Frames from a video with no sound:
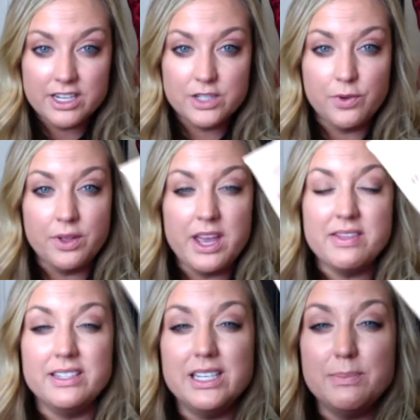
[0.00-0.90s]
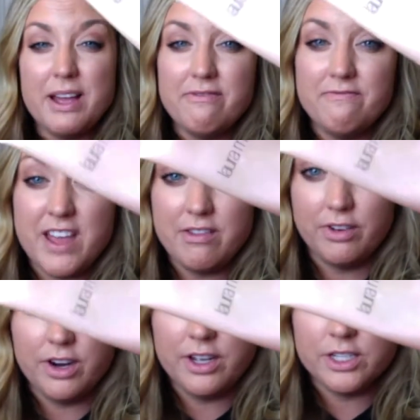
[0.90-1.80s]
exfoliant, this is my
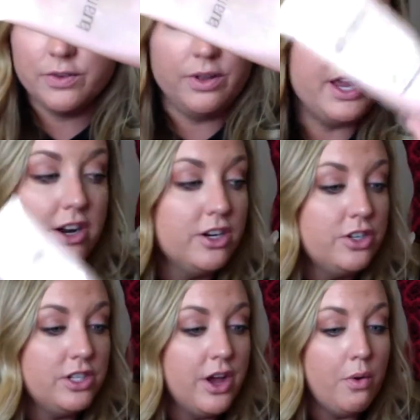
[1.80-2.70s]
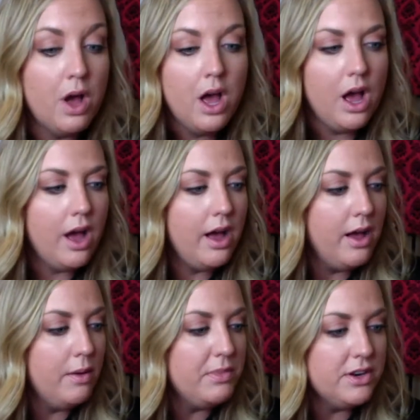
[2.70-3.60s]
favorite exfoliator. So
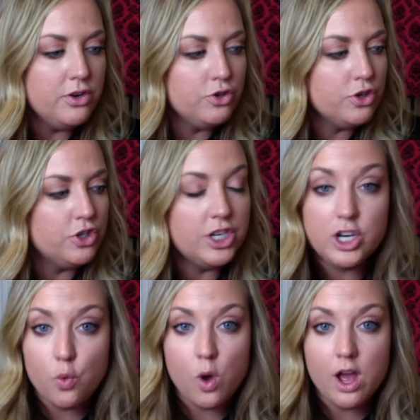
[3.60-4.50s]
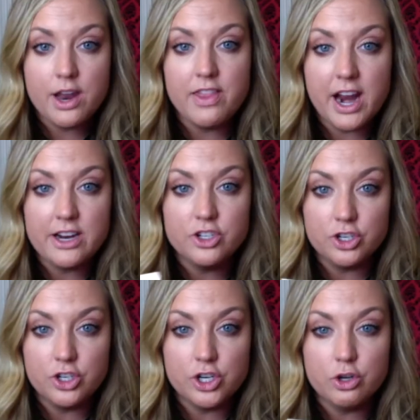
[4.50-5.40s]
the Neutrogena one that I
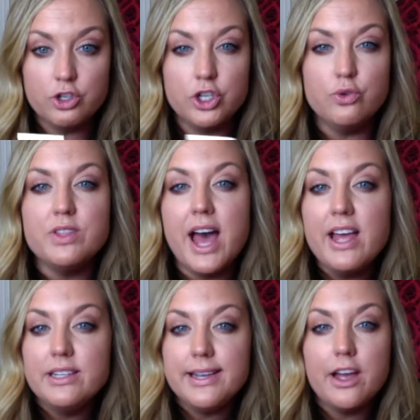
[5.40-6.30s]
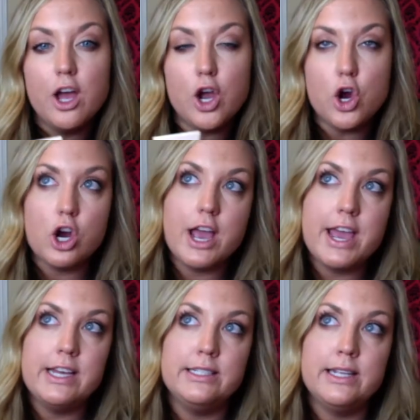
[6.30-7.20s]
just showed you, that is like a
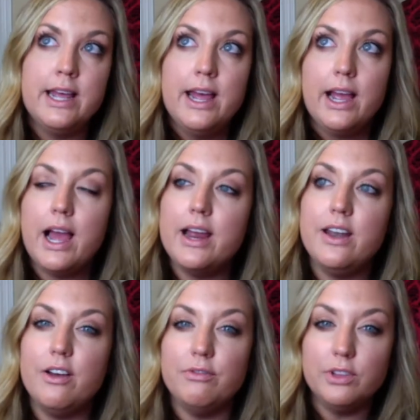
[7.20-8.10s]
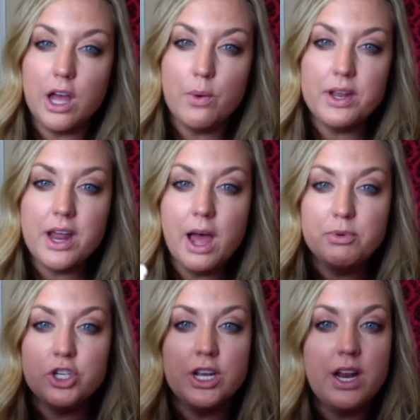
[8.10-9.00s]
great kind of low-end
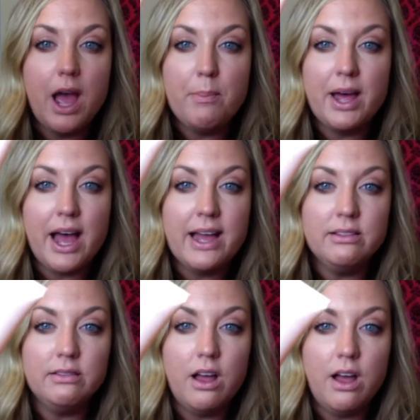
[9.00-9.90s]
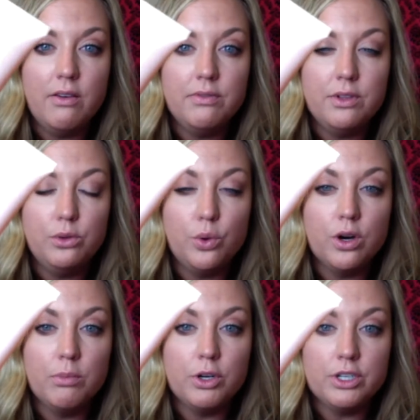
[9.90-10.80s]
option, but I love the
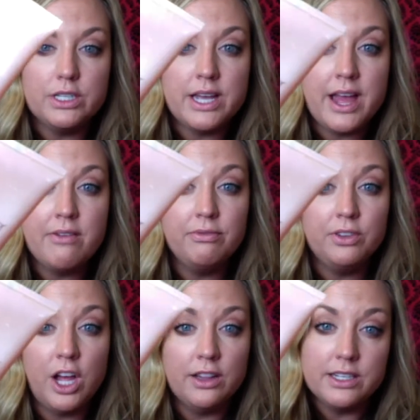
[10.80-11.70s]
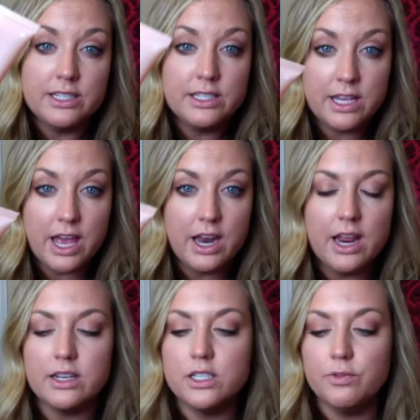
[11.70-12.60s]
Laura Mercier Flawless Skin
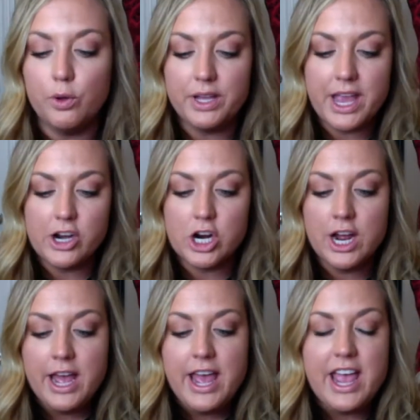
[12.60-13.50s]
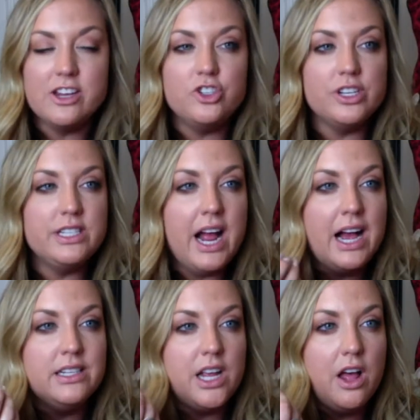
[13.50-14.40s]
Exfoliator. It just
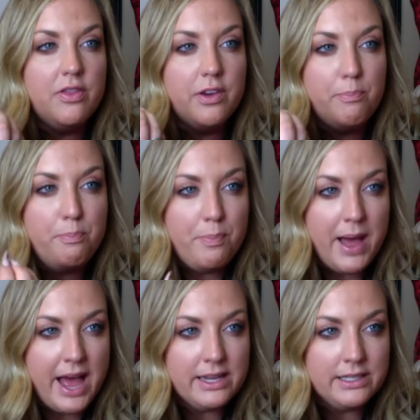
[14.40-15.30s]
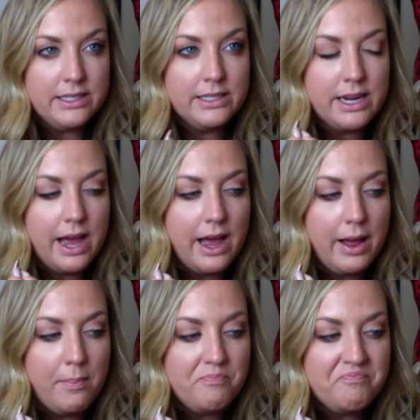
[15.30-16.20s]
has the best
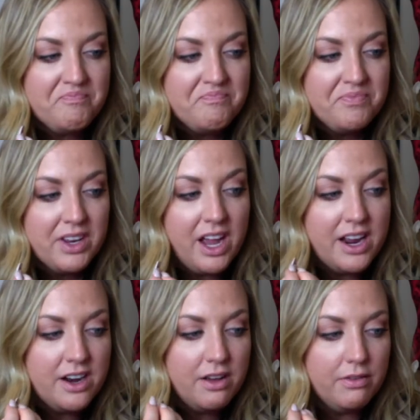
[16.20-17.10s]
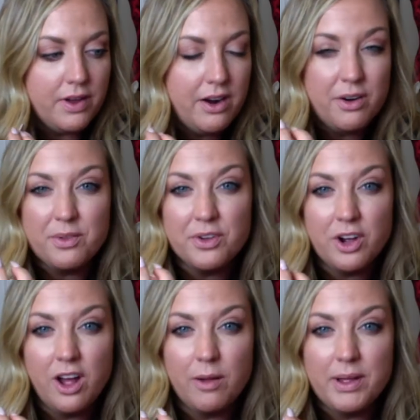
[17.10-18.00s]
kind of, I don't know what they're
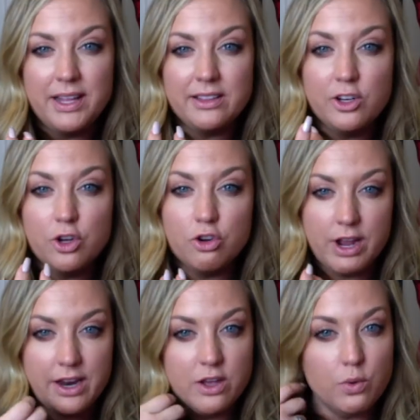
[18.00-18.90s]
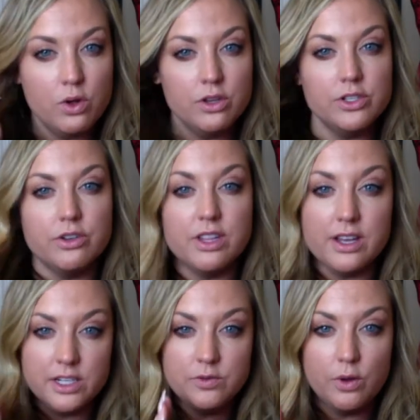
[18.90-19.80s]
called, but like little granules, or
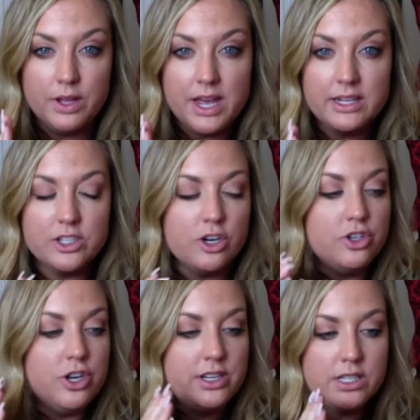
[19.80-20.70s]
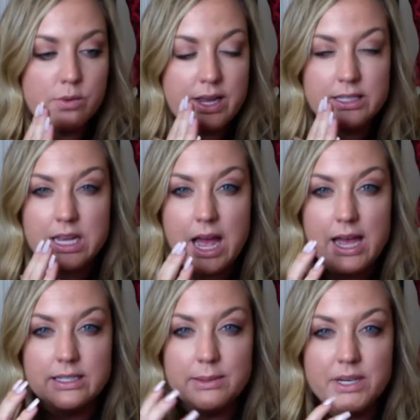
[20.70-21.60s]
the exfoliants are just the right
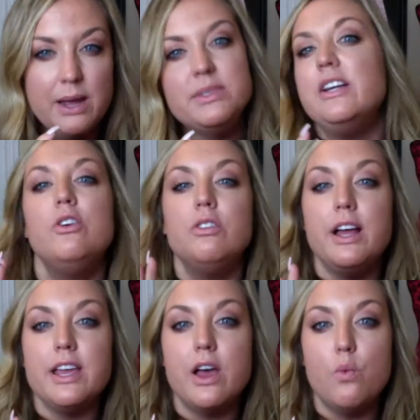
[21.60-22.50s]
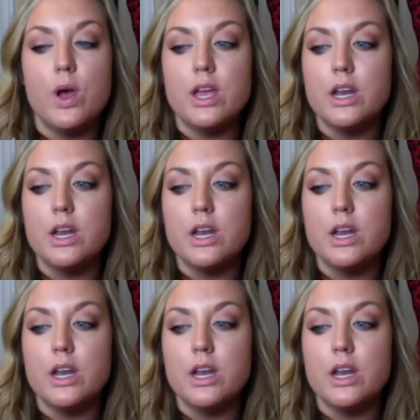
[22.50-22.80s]
size. Sometimes I don't like it when